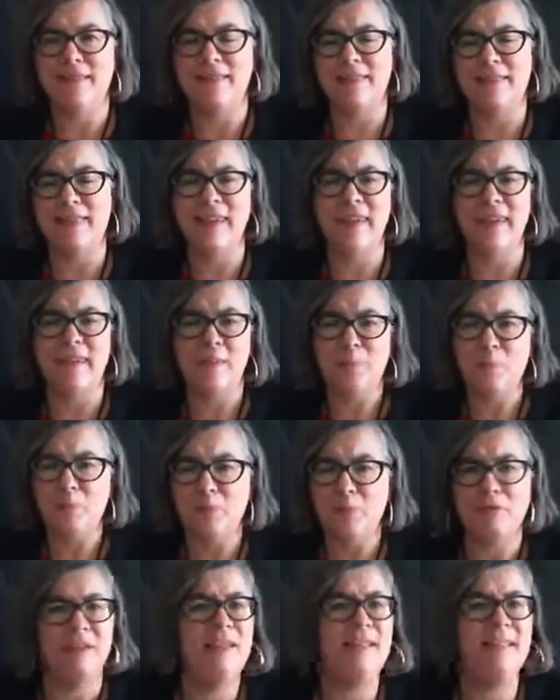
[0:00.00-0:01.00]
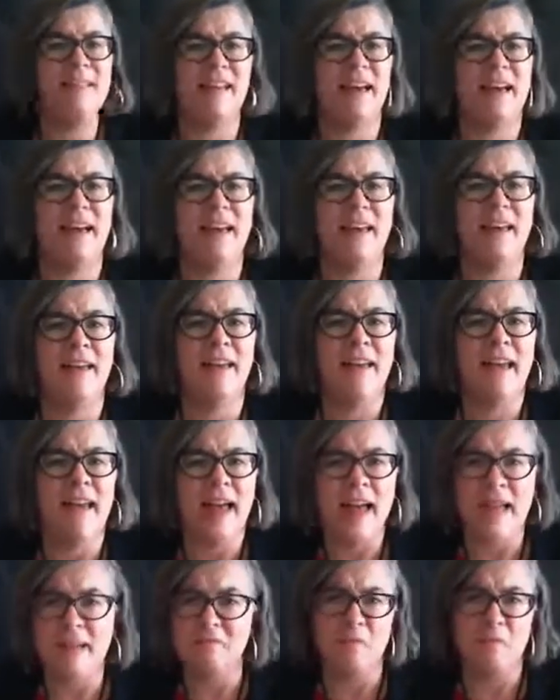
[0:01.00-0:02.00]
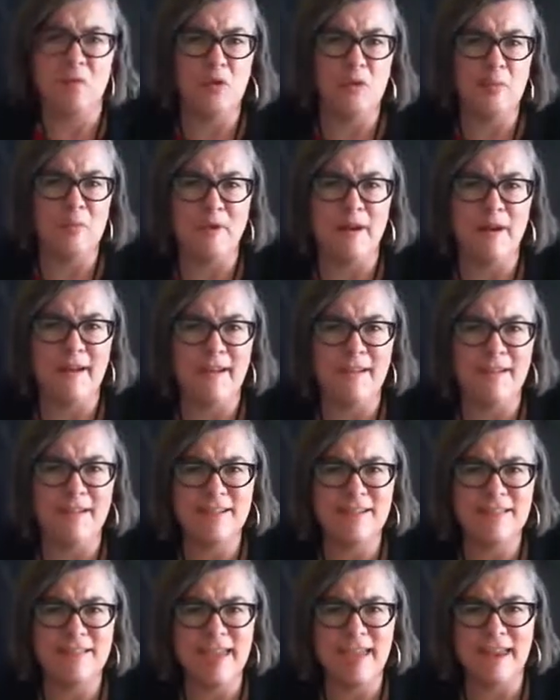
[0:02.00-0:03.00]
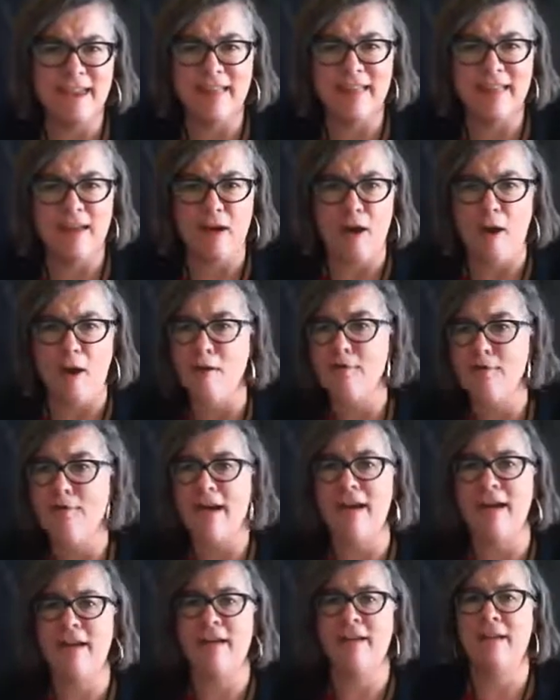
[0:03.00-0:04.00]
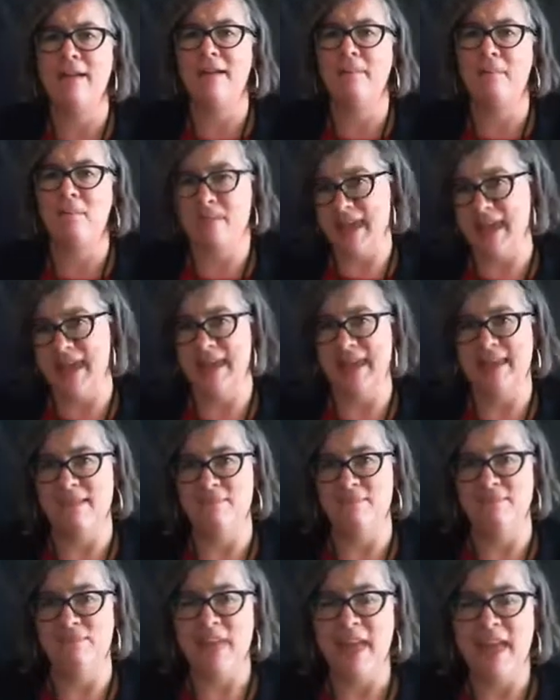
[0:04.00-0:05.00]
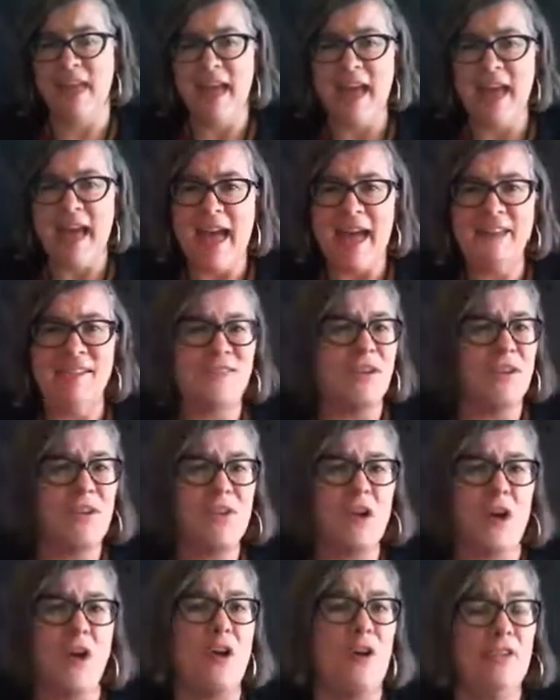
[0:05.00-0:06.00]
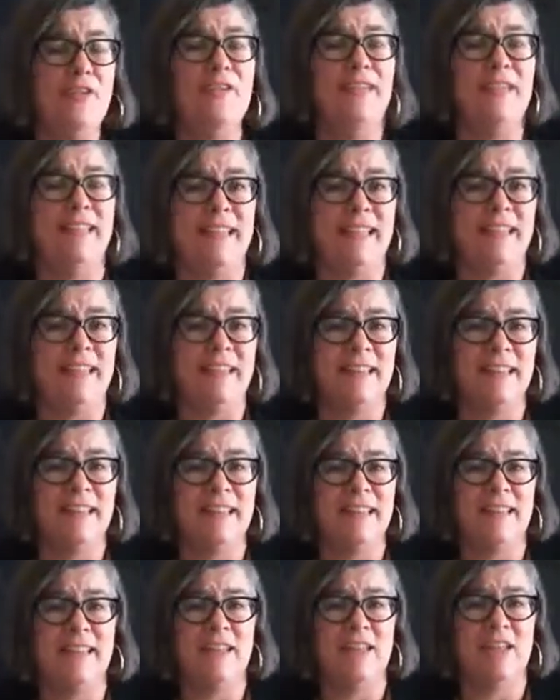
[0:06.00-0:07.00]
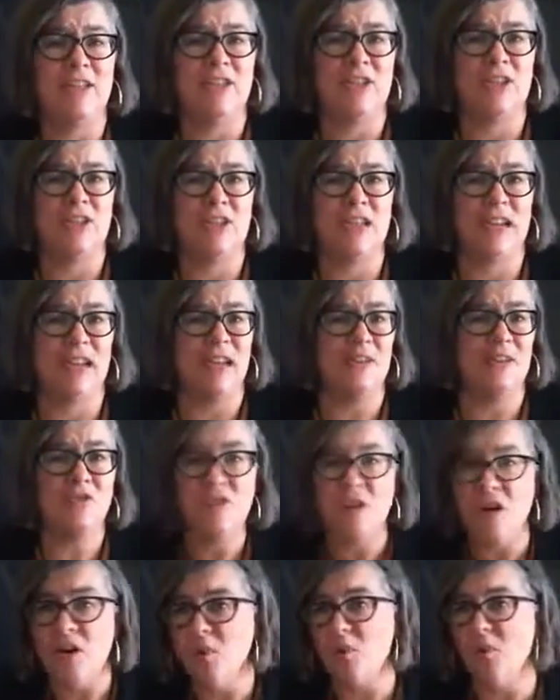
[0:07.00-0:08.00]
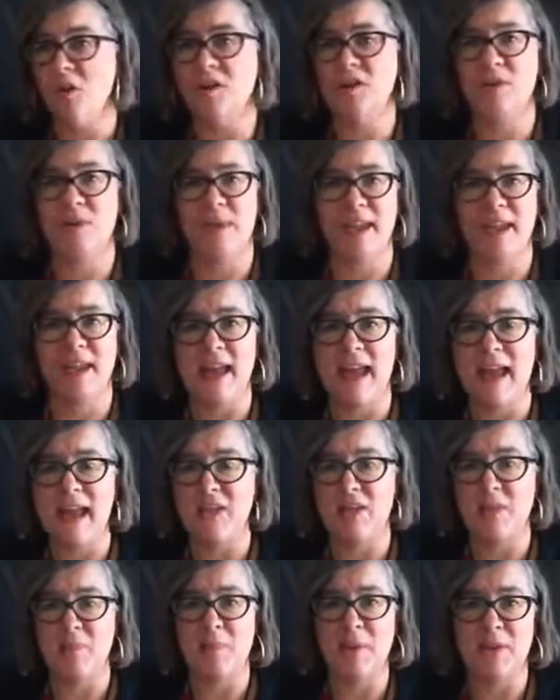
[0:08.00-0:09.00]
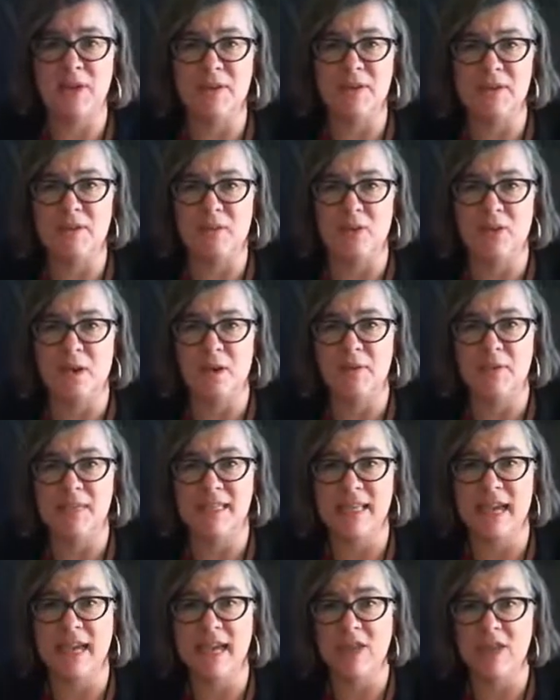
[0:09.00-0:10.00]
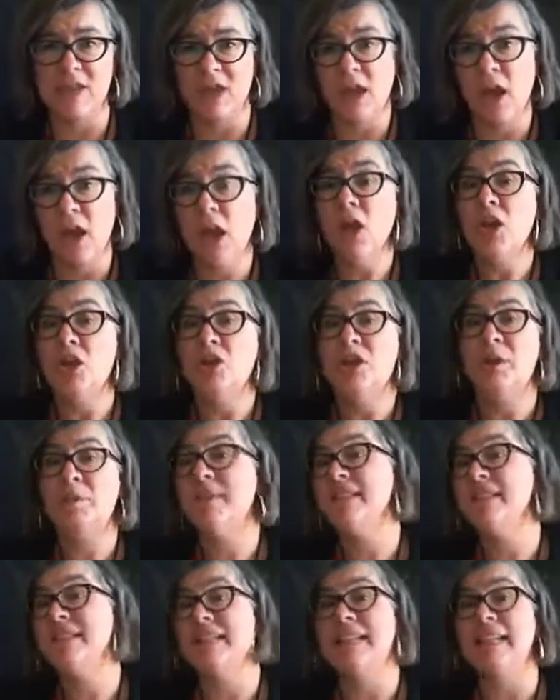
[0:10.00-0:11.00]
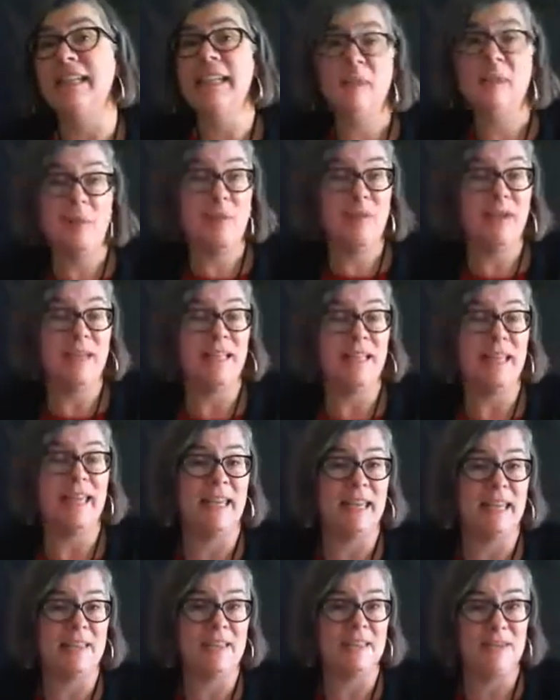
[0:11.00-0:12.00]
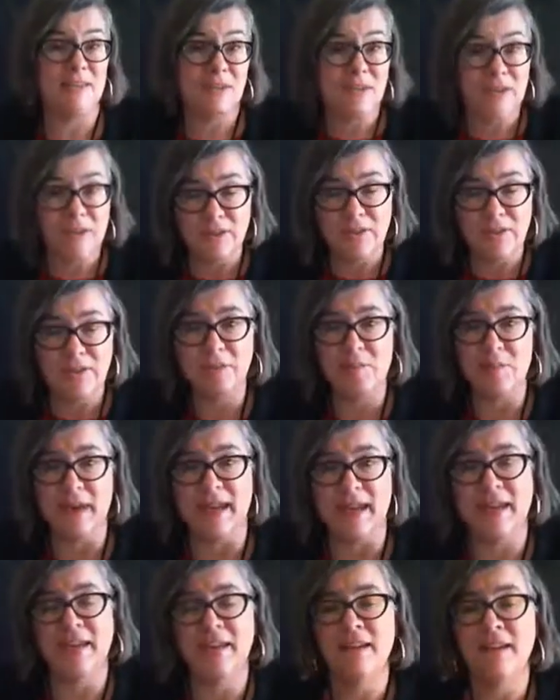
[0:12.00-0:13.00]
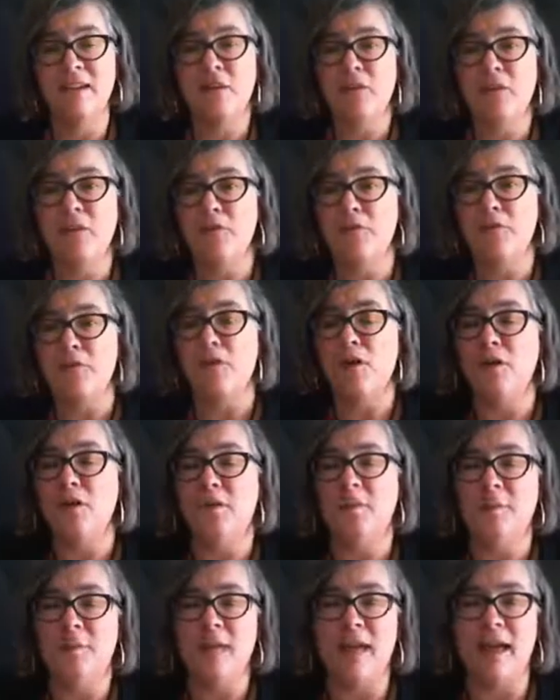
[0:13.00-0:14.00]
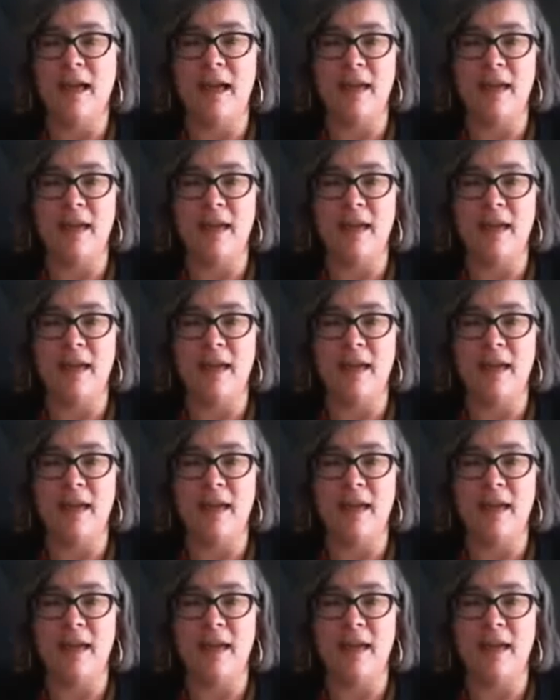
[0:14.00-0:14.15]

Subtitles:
the printer had more priority over me. And not only did she not want to engage in personal conversation, she would deliberately exclude me from